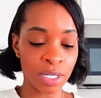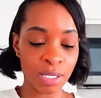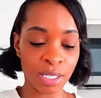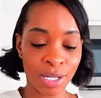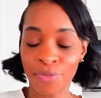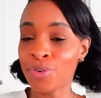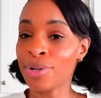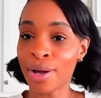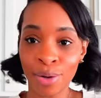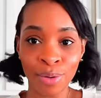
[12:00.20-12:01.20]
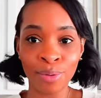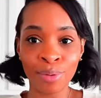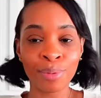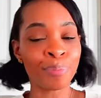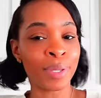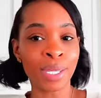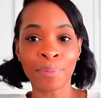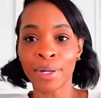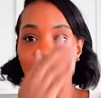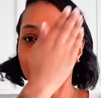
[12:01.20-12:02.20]
this, if you know, Peak
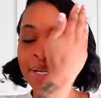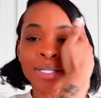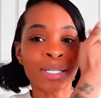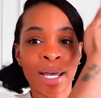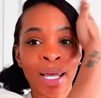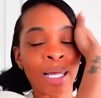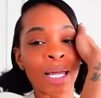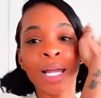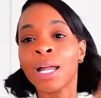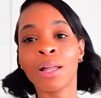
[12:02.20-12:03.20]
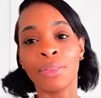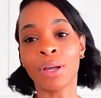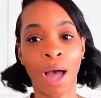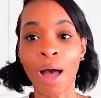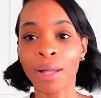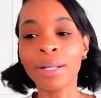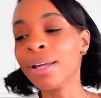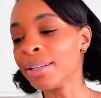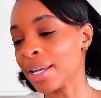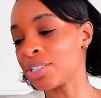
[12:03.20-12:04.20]
Mill is like the god.
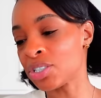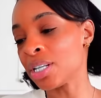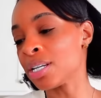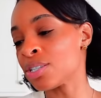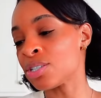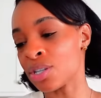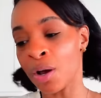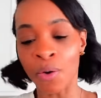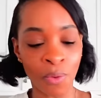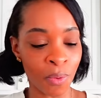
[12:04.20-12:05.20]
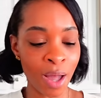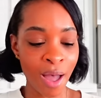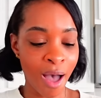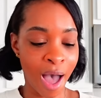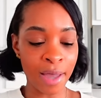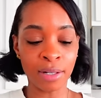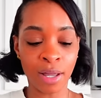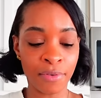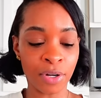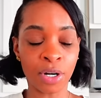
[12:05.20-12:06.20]
Like, she is so, I
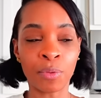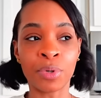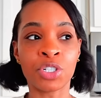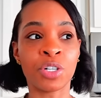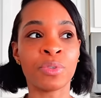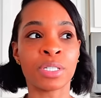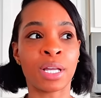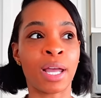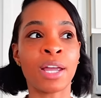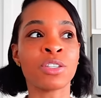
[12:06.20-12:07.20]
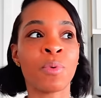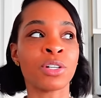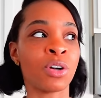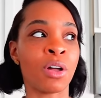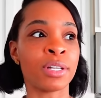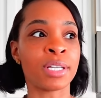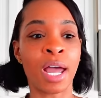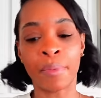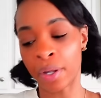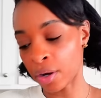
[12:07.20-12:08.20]
loved her when she was like, I used to watch her all the
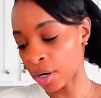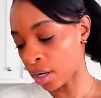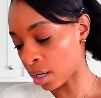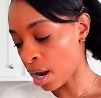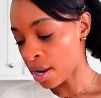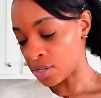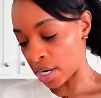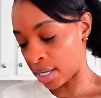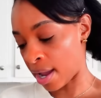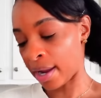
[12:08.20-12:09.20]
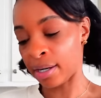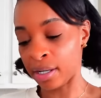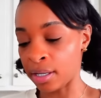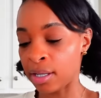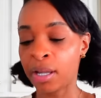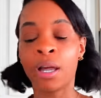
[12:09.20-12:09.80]
time, like her, Jackie Ina,